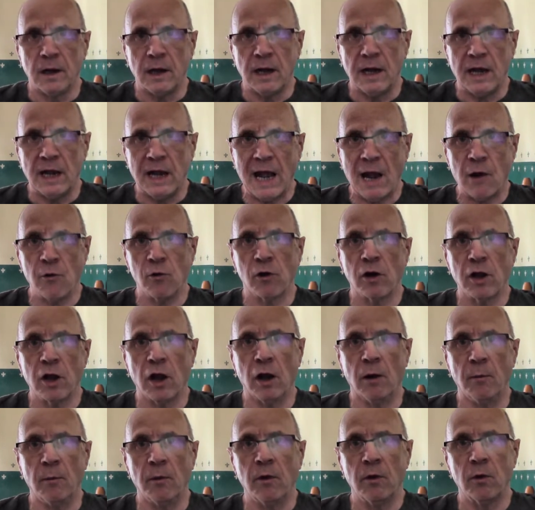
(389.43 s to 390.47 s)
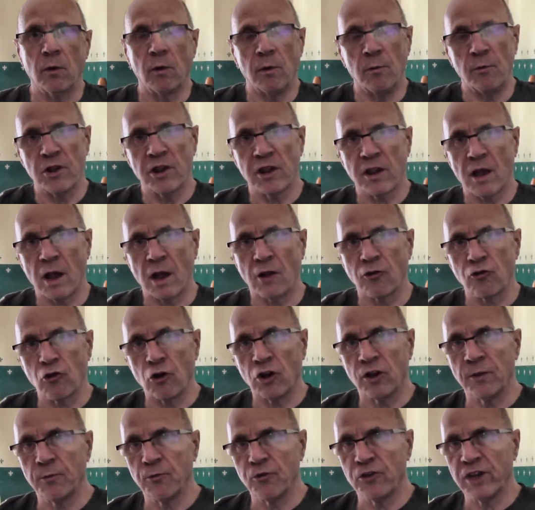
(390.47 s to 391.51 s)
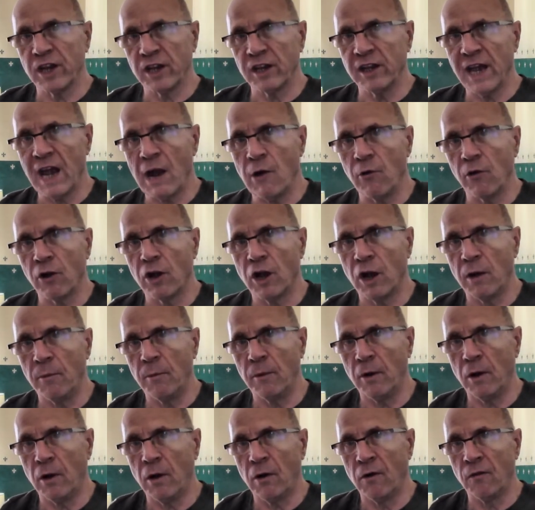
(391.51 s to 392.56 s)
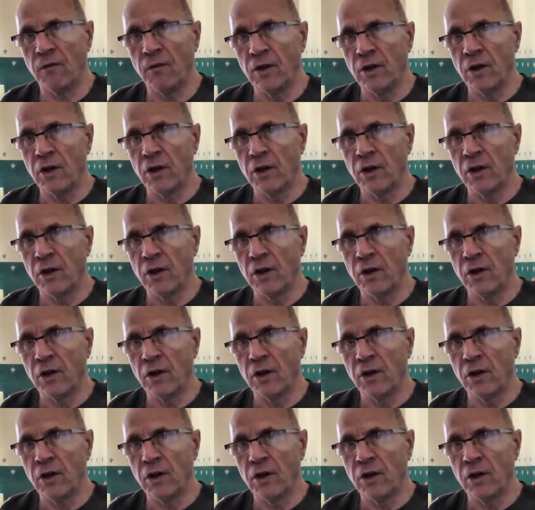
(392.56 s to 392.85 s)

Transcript: outcome when we start trying to predict the outcome of